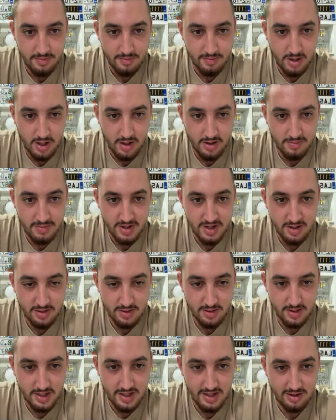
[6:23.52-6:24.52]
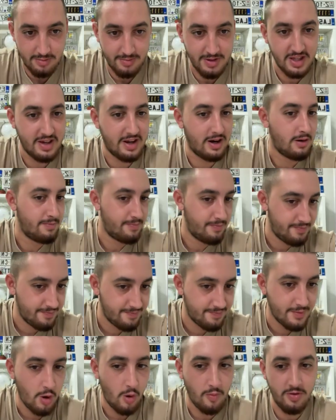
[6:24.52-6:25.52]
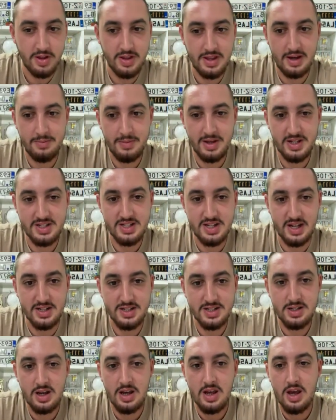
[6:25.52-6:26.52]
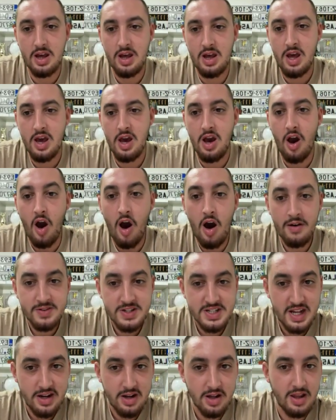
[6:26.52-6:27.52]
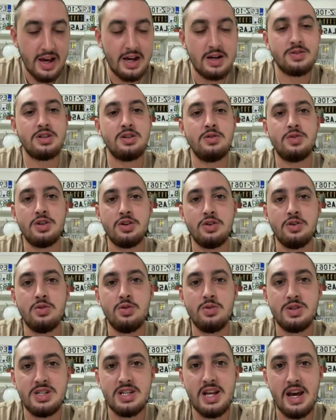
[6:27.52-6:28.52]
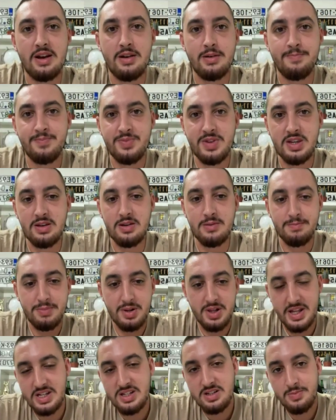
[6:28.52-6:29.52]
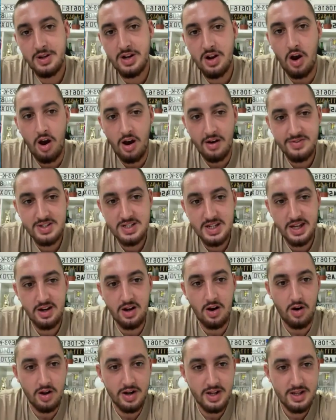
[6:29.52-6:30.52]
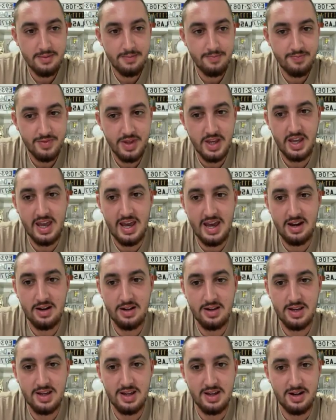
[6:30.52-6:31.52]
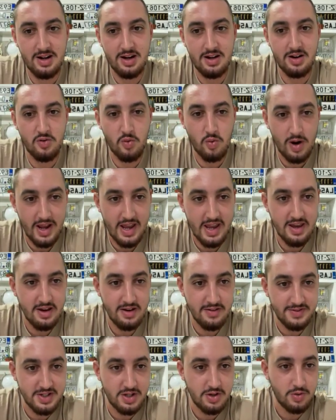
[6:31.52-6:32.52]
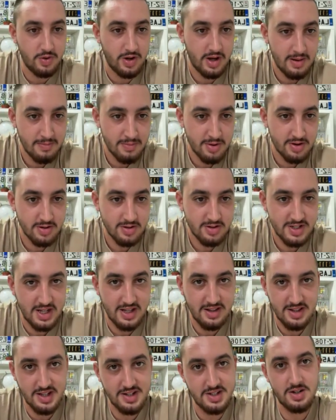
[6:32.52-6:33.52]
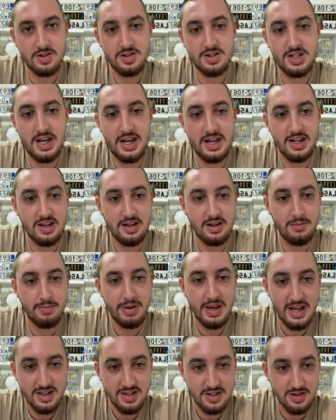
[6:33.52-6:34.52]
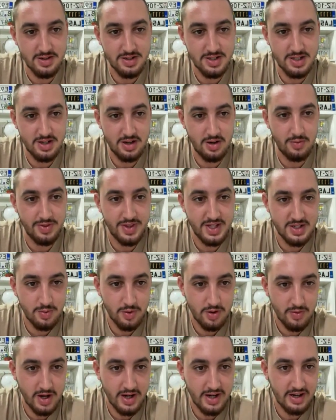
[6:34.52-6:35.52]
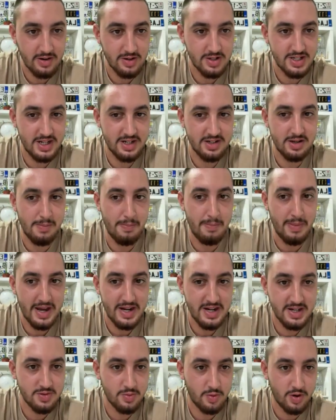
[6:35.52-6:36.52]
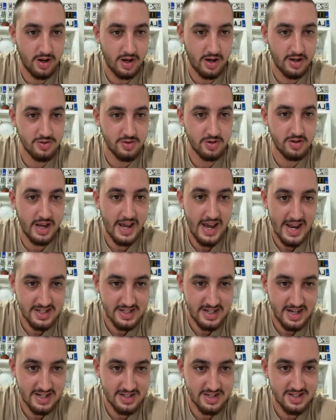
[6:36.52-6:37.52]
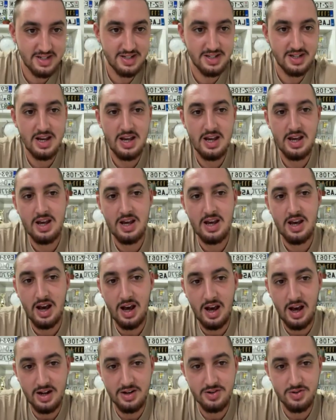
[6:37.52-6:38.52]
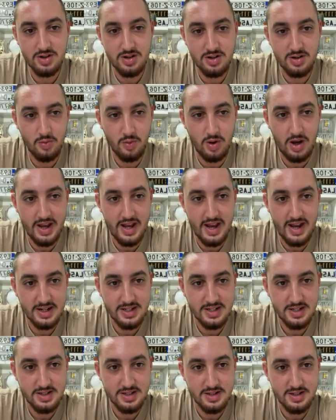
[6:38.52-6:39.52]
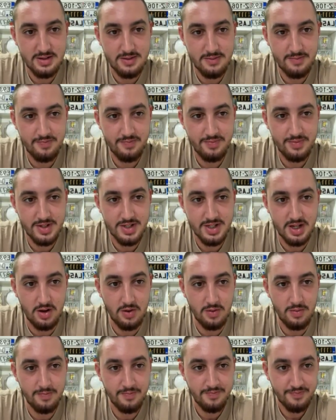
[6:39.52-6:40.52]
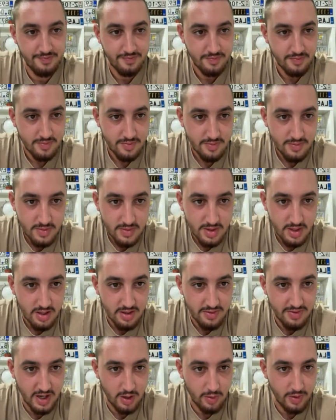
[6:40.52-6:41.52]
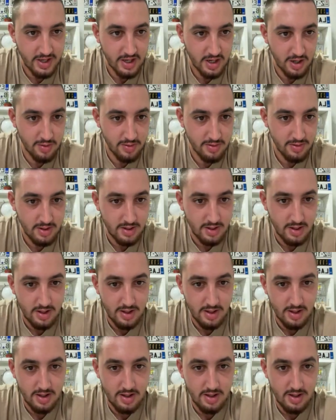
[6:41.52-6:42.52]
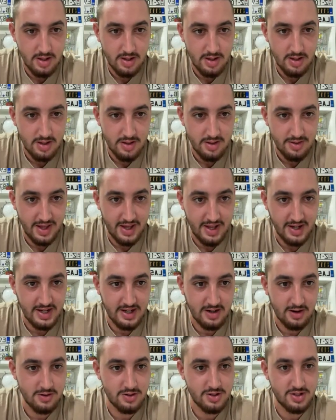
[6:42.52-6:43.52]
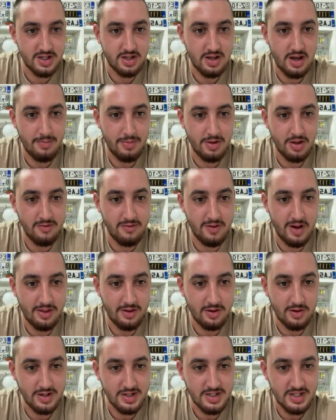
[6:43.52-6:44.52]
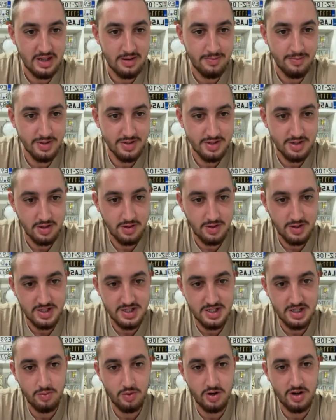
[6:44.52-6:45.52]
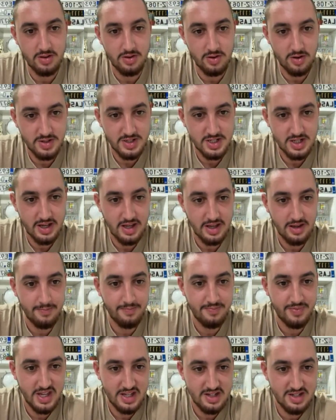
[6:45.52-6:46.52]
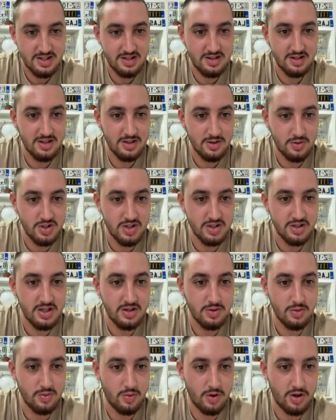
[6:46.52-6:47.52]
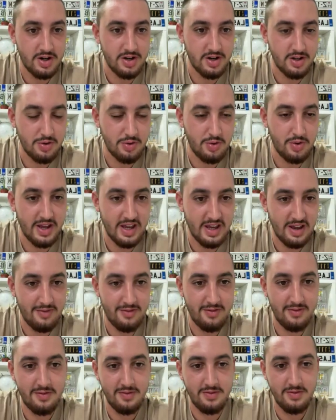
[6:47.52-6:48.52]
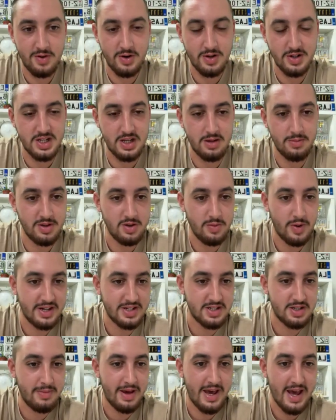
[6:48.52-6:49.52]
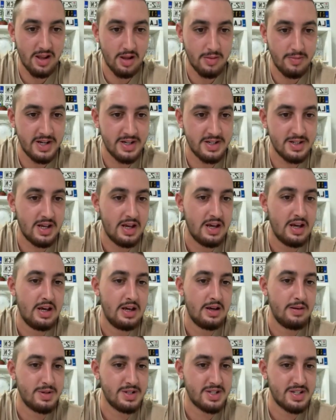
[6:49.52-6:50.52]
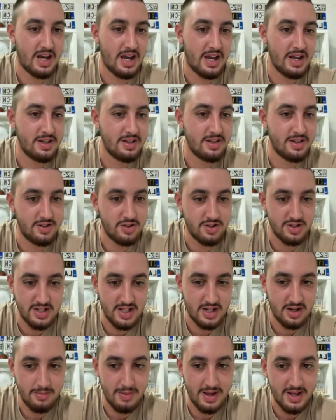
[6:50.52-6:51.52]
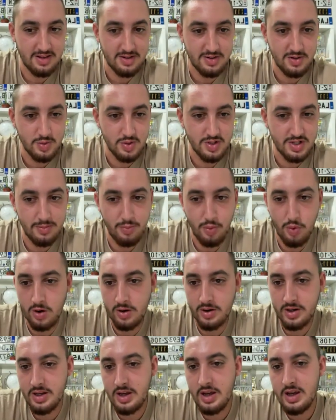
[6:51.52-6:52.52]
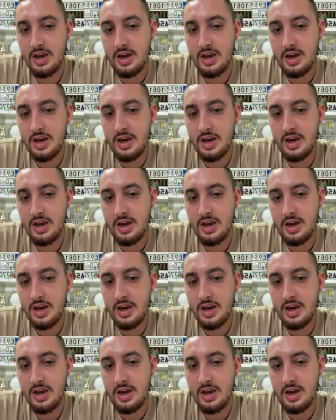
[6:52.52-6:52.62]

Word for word: Bottom middle, it'll be there. Hopefully that makes sense. Offset allows you to set the placement offset on it, again, in an array of two numbers, and these are set in pixels. So this one right here is set to minus 100 x-axis, 100 y-axis. So there we go. Then here are just a couple of other examples so you can see what it looks like. This usually you would want to do if, for example, you had some element beside it that just didn't make the tooltip work.